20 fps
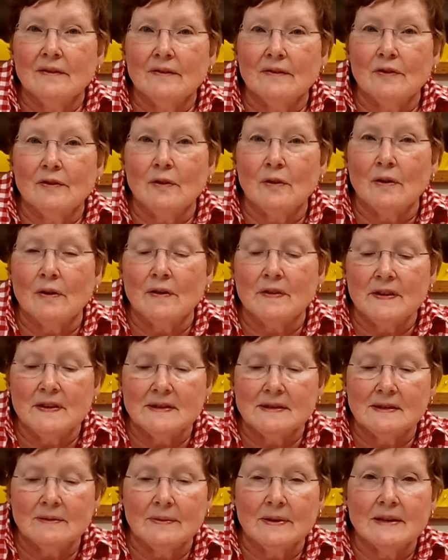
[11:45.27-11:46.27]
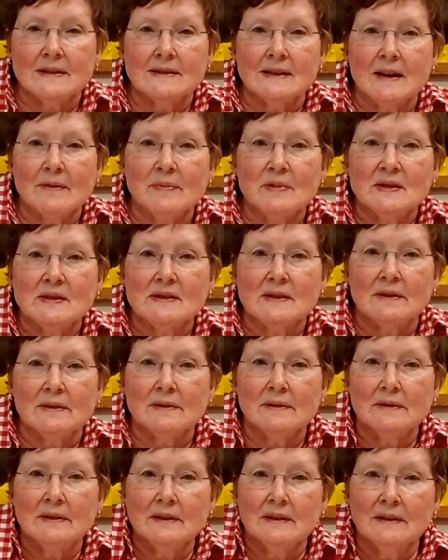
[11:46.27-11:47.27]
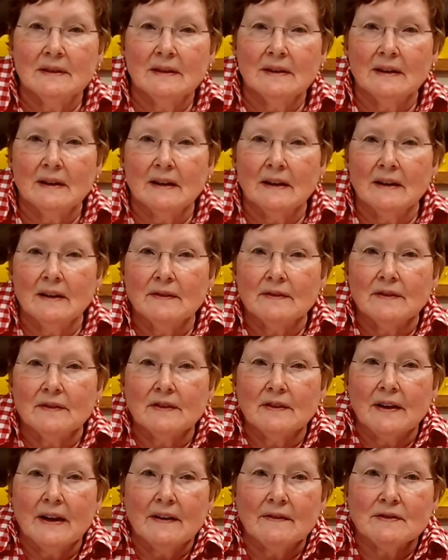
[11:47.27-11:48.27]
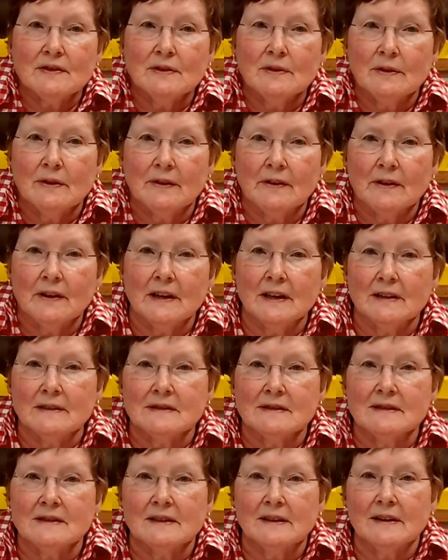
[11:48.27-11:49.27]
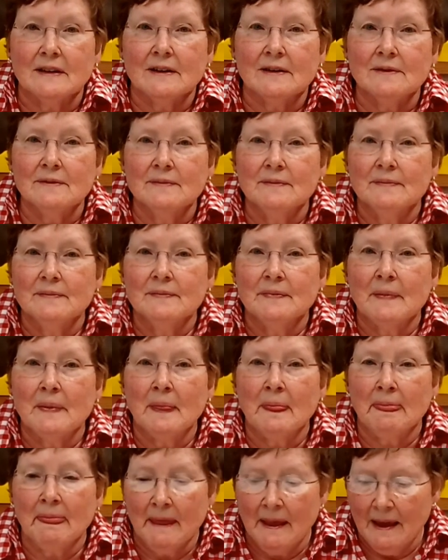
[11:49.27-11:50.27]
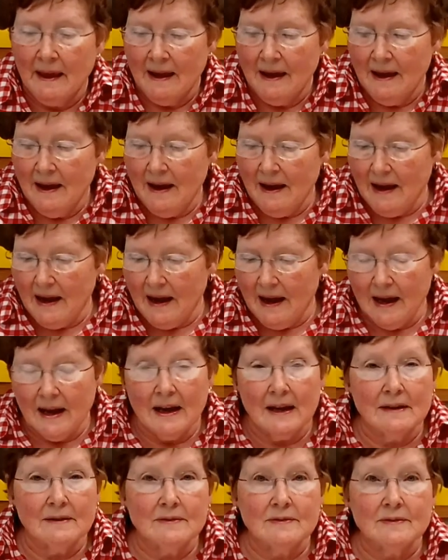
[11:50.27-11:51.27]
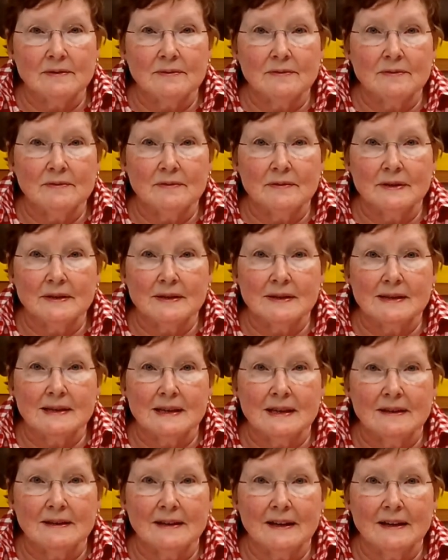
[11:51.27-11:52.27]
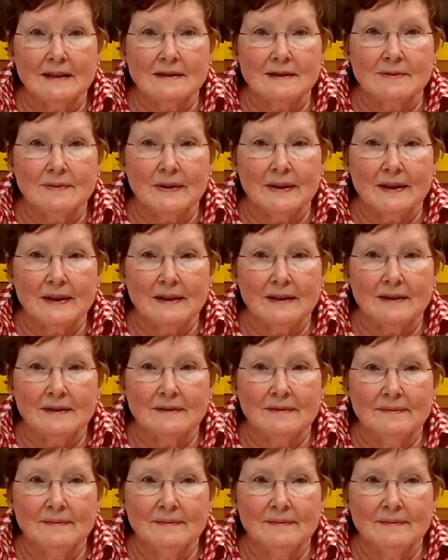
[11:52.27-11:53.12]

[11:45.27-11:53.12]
for this week's episode of Craft Corner Kits to Go, and we'll see you next week.